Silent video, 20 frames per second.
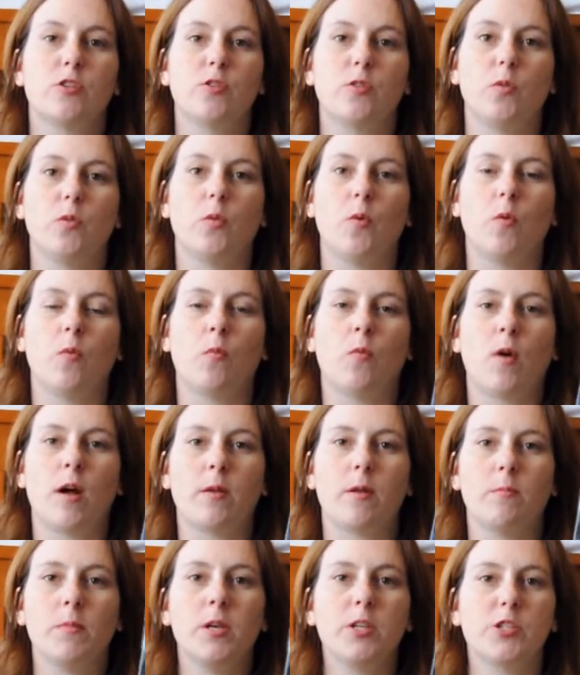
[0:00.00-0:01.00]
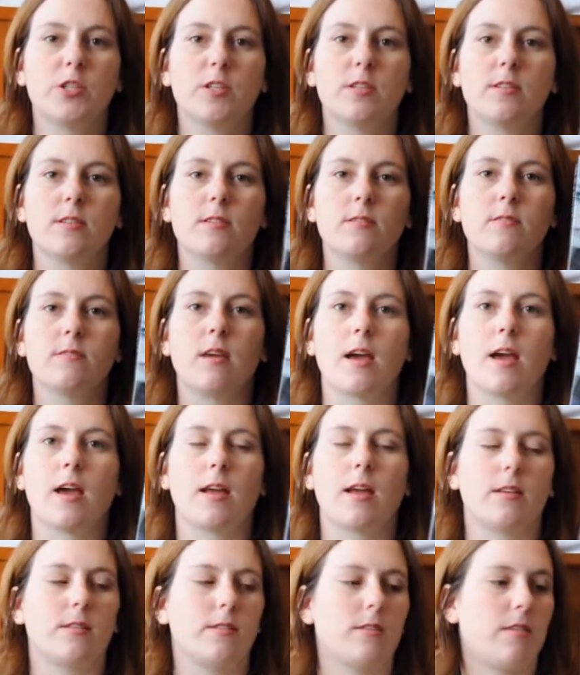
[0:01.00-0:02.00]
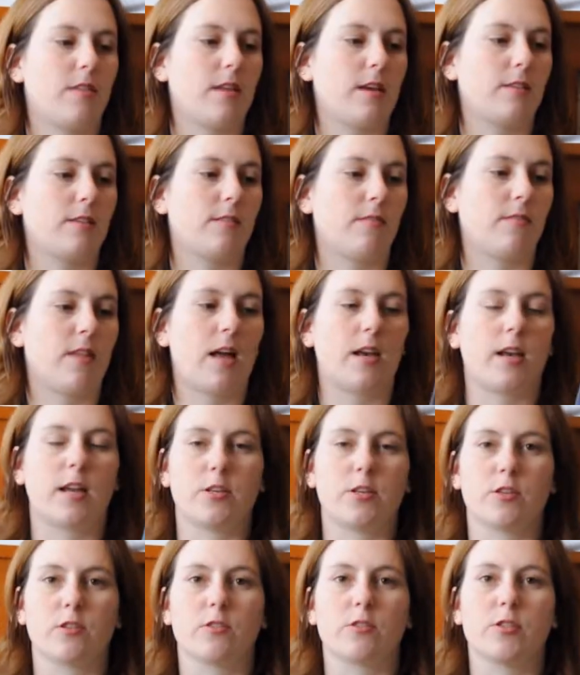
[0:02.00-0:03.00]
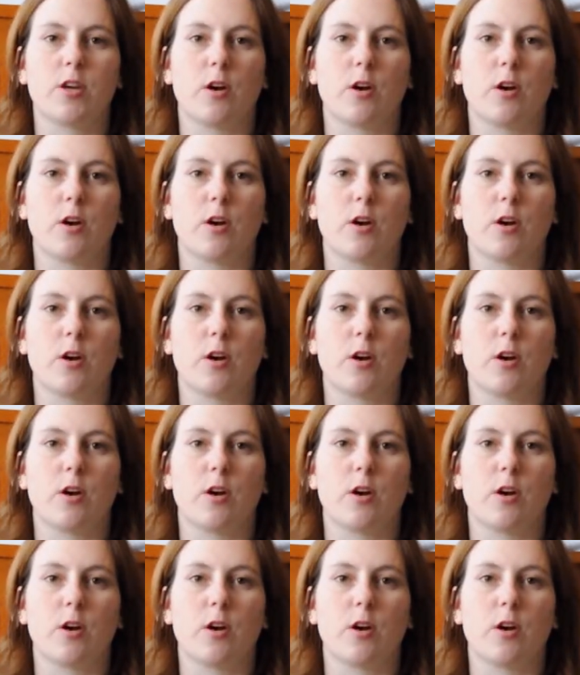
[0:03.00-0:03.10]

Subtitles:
to run missions and things of that nature.